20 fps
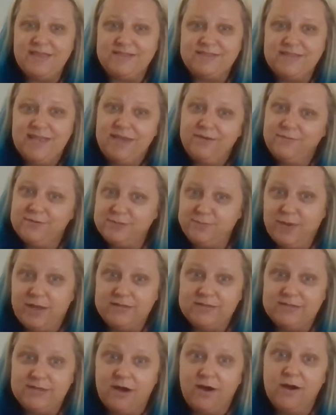say in
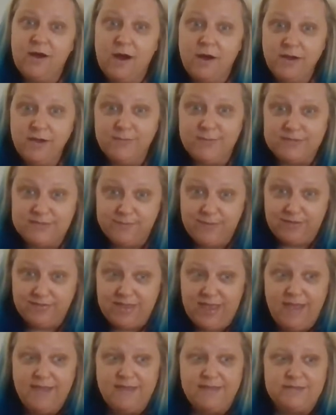response to our arguments about
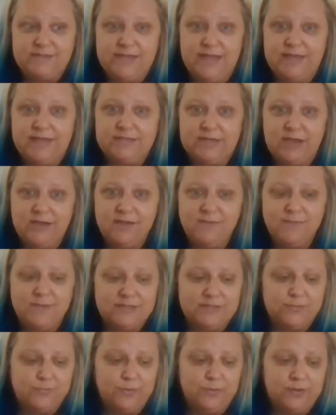that is that
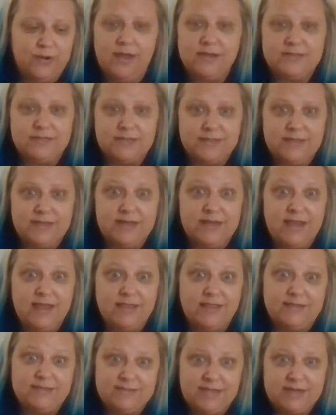documents were not deleted,
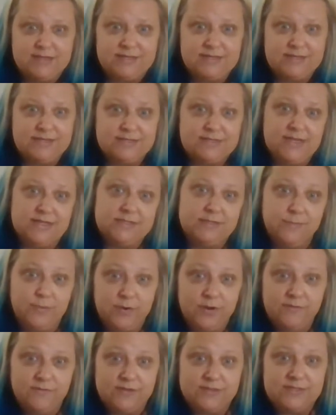and they cite to the
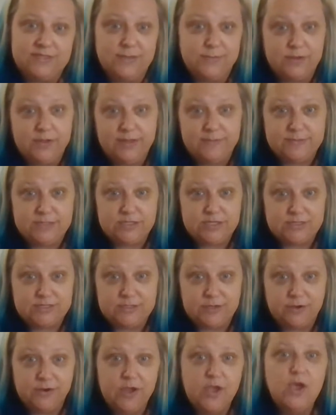testimony of the same claims
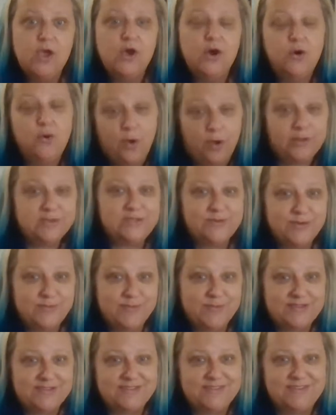adjuster, who also
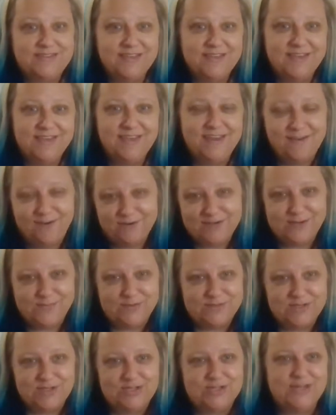admits in her
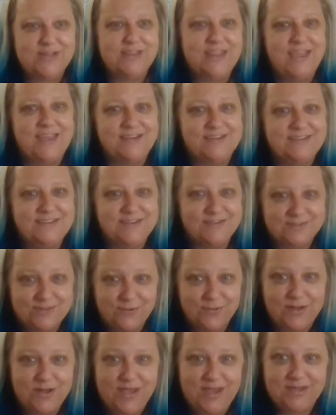deposition that there's
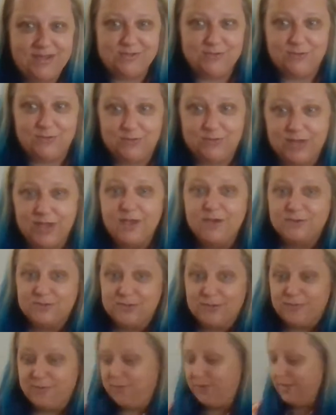no litigation hold.
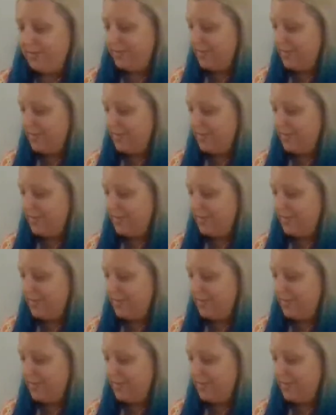So I'm going to put